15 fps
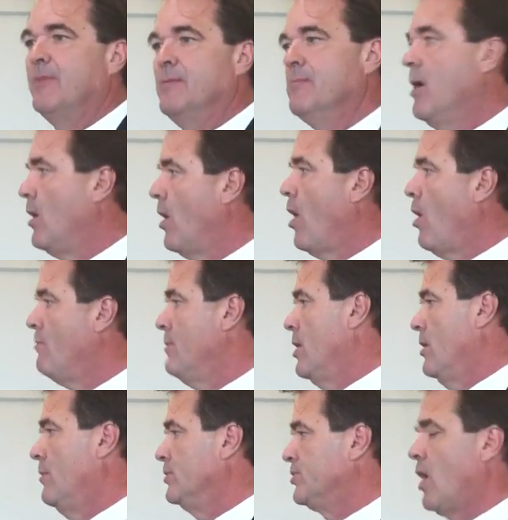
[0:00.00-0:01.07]
But
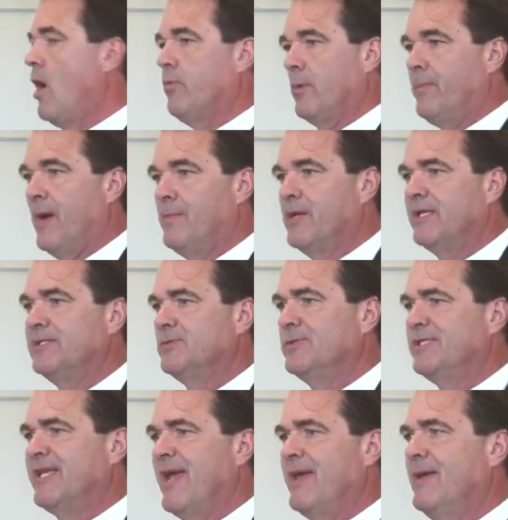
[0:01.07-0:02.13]
almost all Republicans
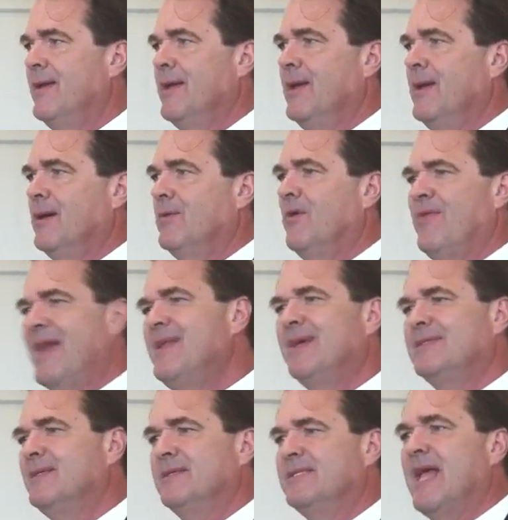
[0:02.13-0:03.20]
would say, well, that
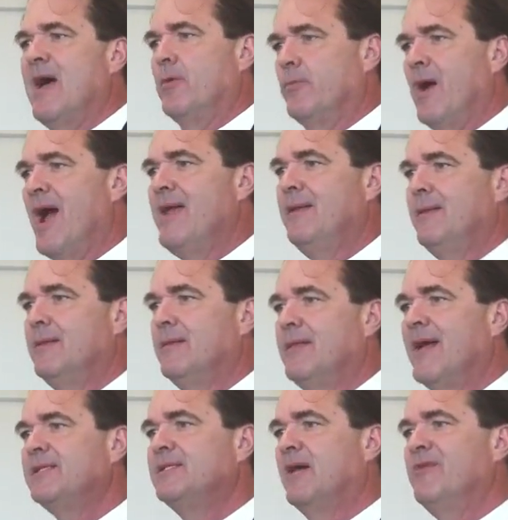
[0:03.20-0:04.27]
doesn't sound right.
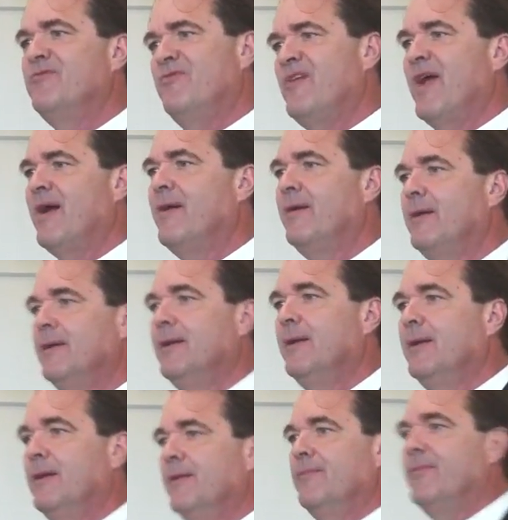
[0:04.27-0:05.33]
That's unfair.
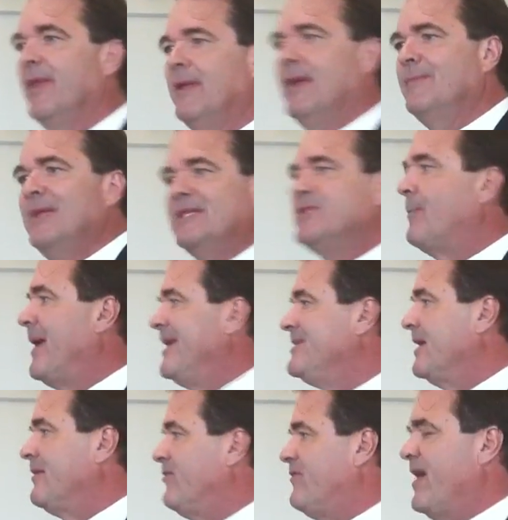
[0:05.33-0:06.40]
I mean, it's a
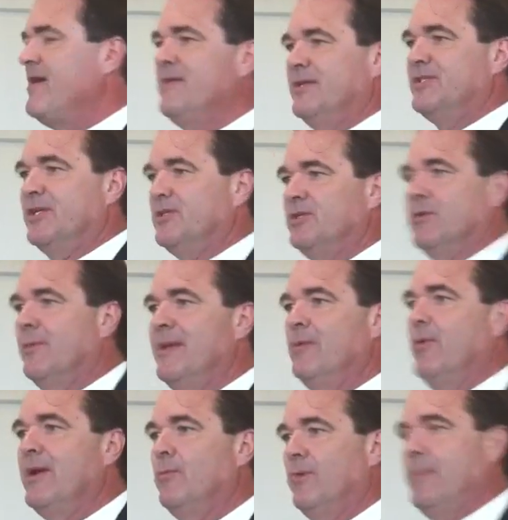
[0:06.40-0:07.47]
basic fairness issue. I
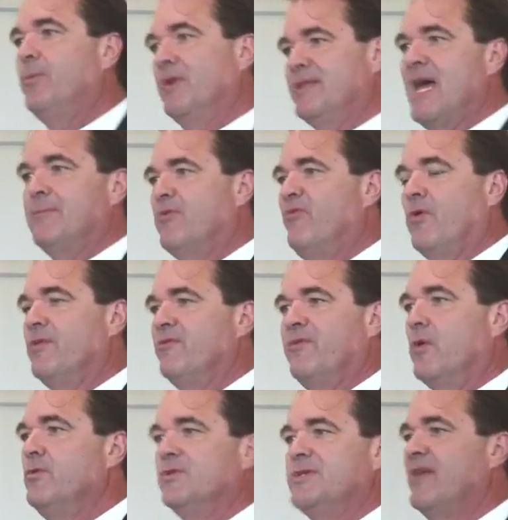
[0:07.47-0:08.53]
mean, we put that before the
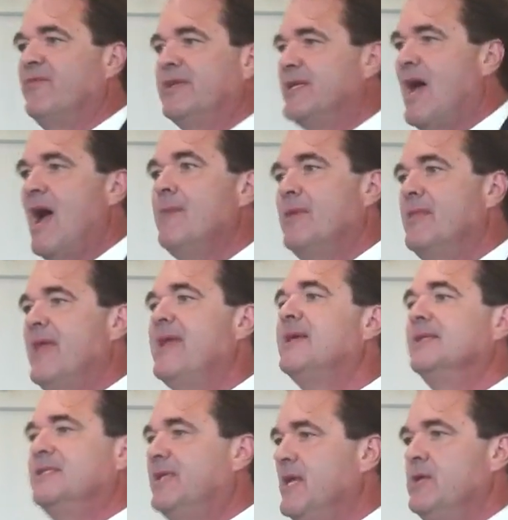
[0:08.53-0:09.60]
voters every time, and they
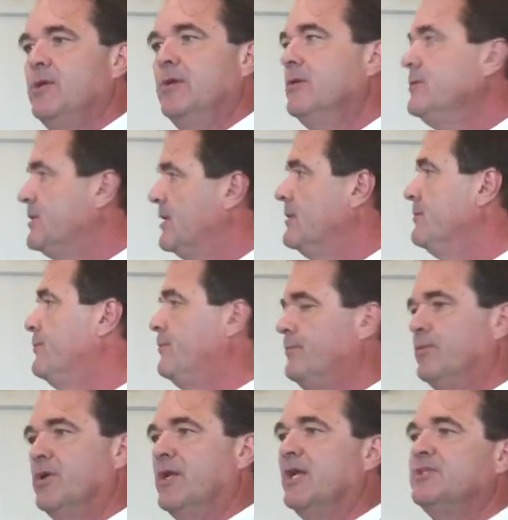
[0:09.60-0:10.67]
continue to
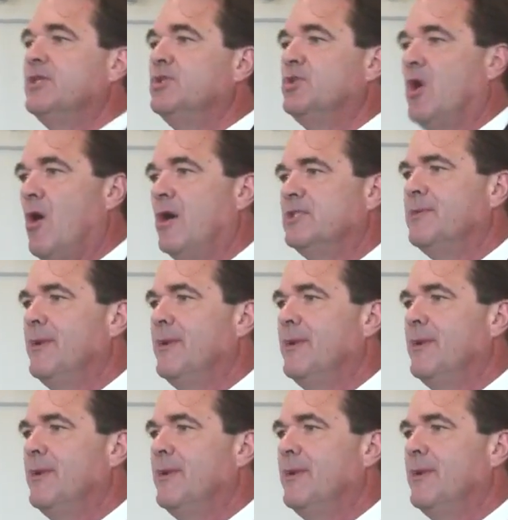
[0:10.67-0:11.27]
put us in charge.